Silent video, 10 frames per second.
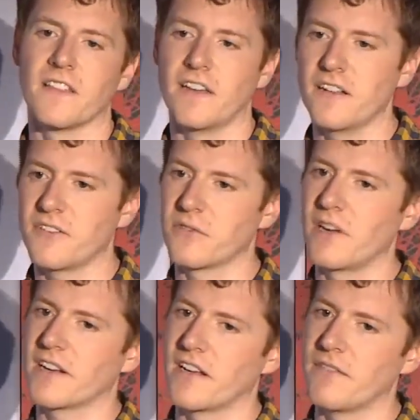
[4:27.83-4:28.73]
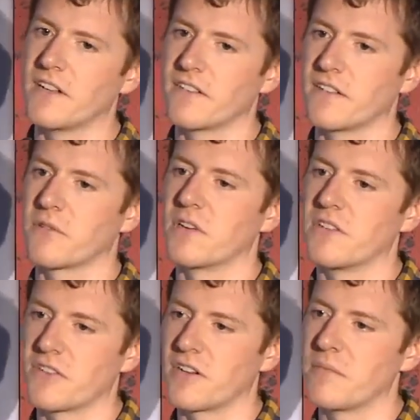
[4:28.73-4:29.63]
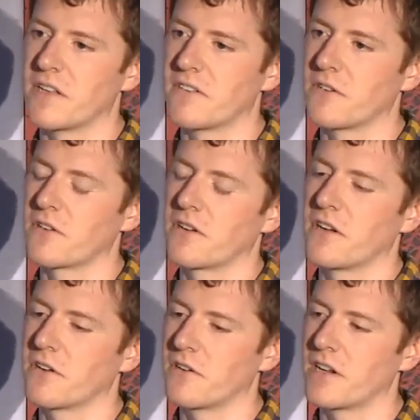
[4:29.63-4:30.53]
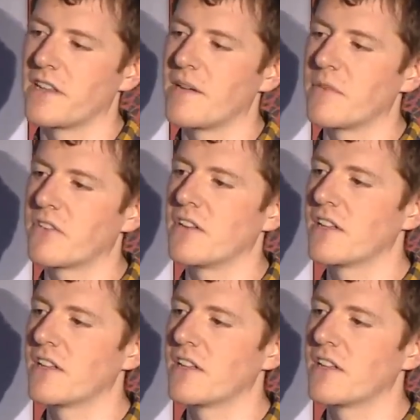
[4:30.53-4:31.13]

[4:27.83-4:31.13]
that is direct evidence that credential dumping has occurred on that machine.